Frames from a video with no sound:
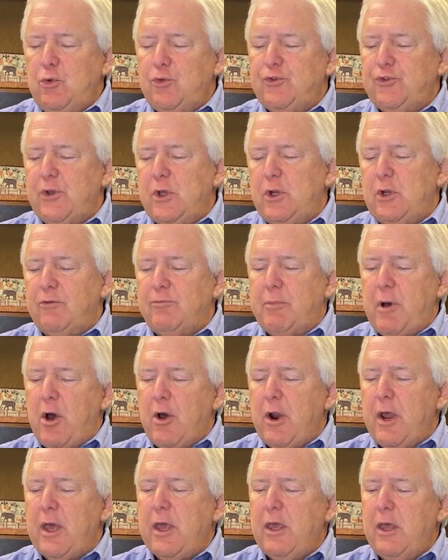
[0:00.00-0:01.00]
son of
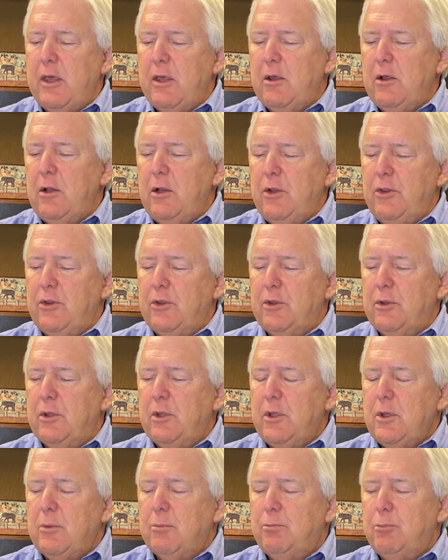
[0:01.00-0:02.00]
Barachel, the
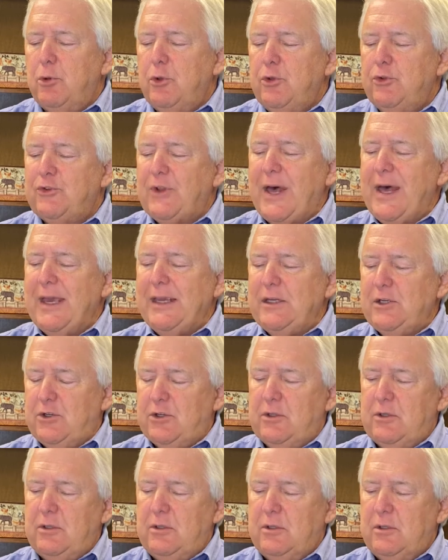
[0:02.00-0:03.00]
Buzite.